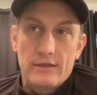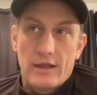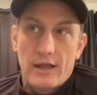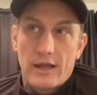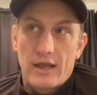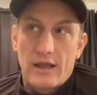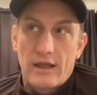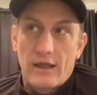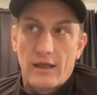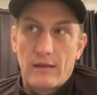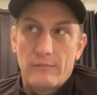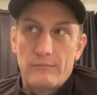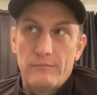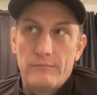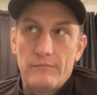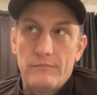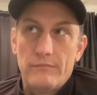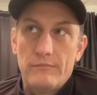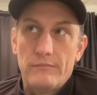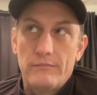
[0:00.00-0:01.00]

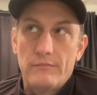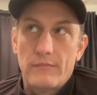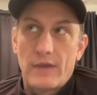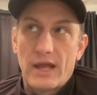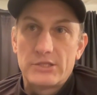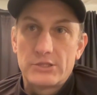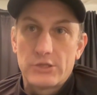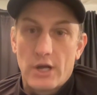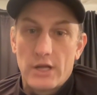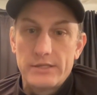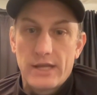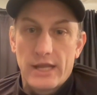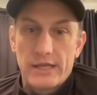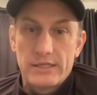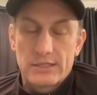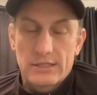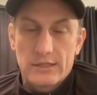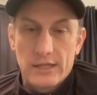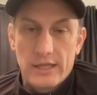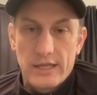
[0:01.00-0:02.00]
I saw
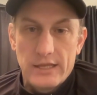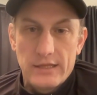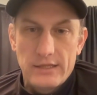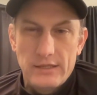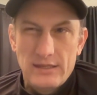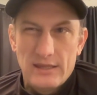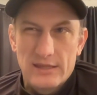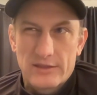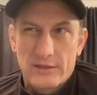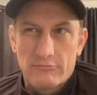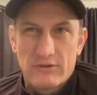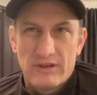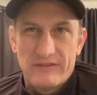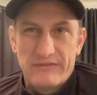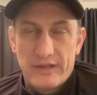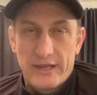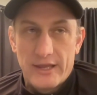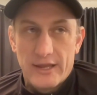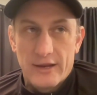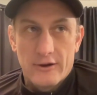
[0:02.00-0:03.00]
Dice Clay at the
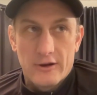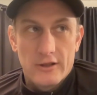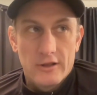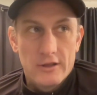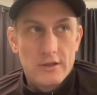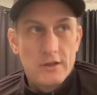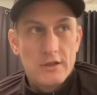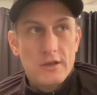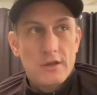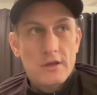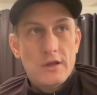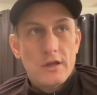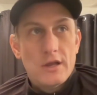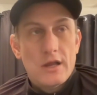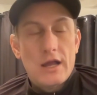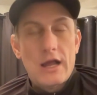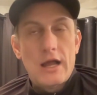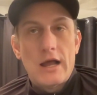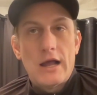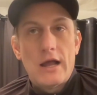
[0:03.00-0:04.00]
Riviera.
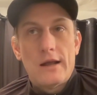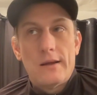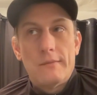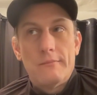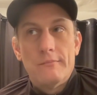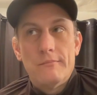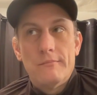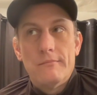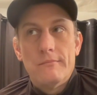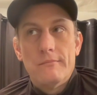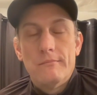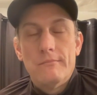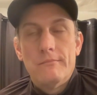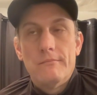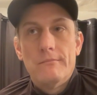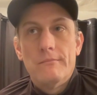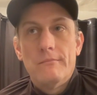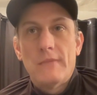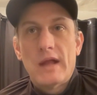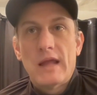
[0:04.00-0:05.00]

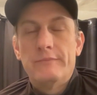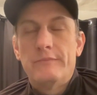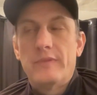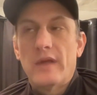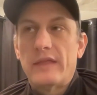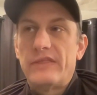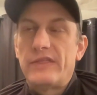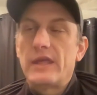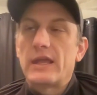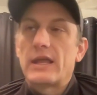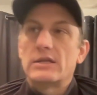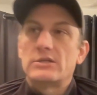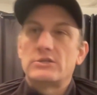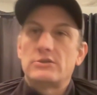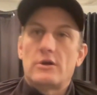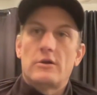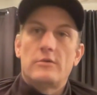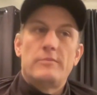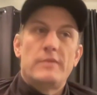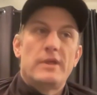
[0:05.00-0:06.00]
I think I
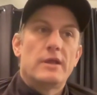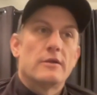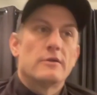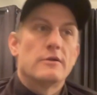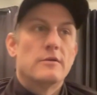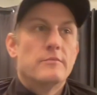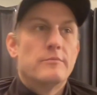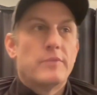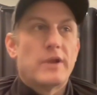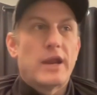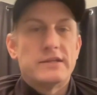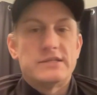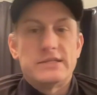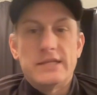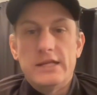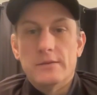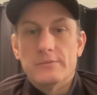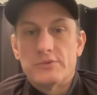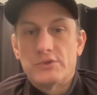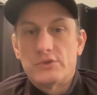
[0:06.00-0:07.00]
saw him there, but I
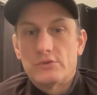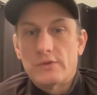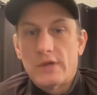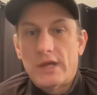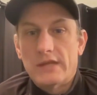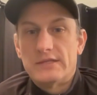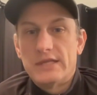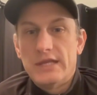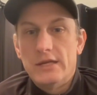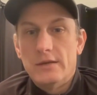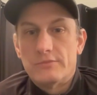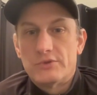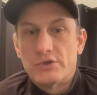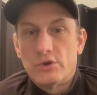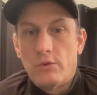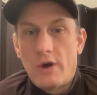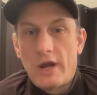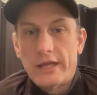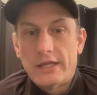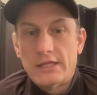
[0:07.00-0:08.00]
seen him
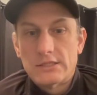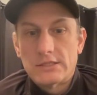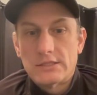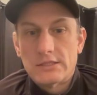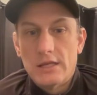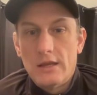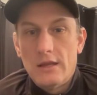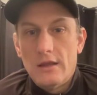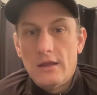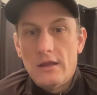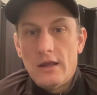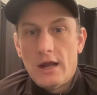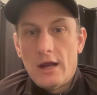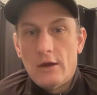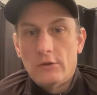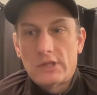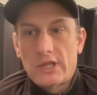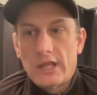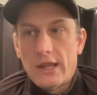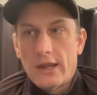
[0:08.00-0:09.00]
twice
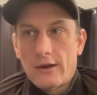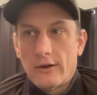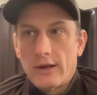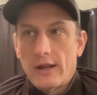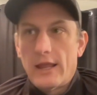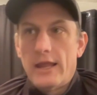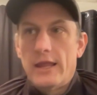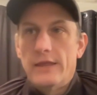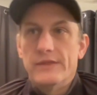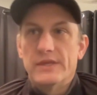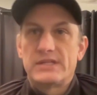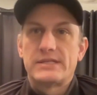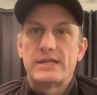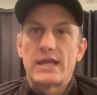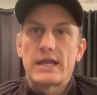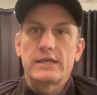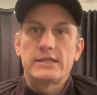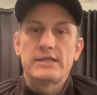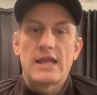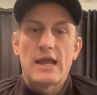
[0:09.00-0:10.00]
out there. And the
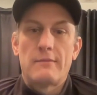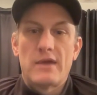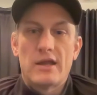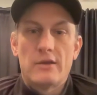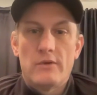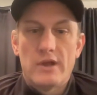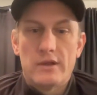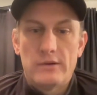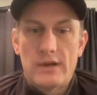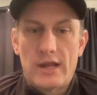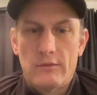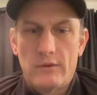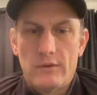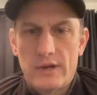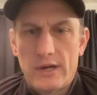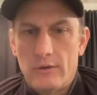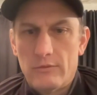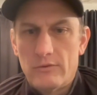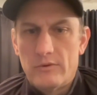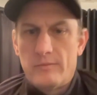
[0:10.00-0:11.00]
second time I went
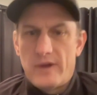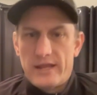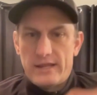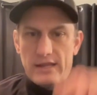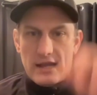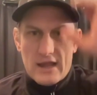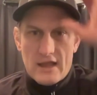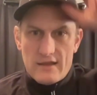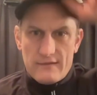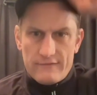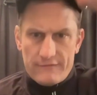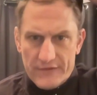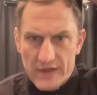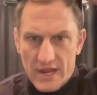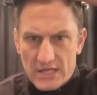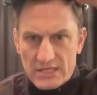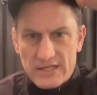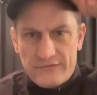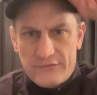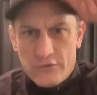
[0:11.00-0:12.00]
out with my
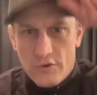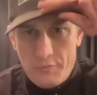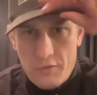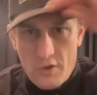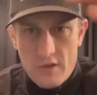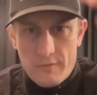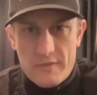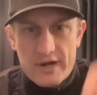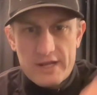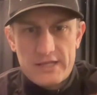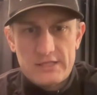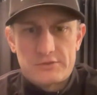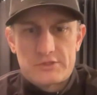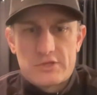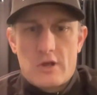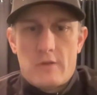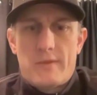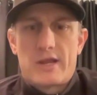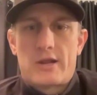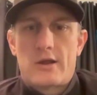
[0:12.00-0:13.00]
fantasy football buddies. It
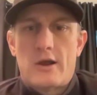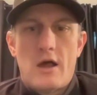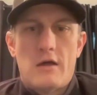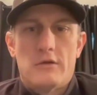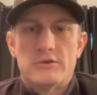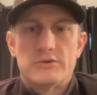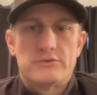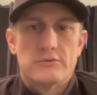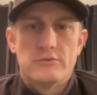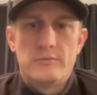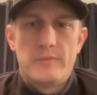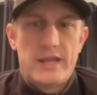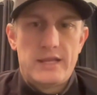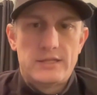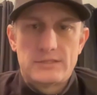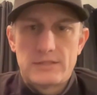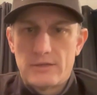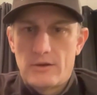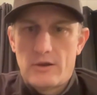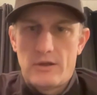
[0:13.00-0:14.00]
was all my college
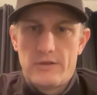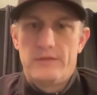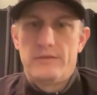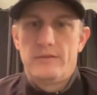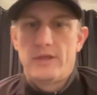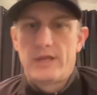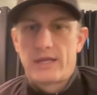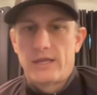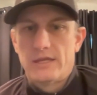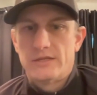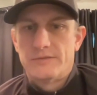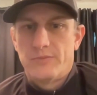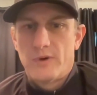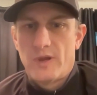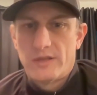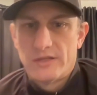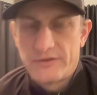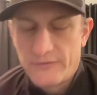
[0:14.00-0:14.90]
roommates and all like his brother's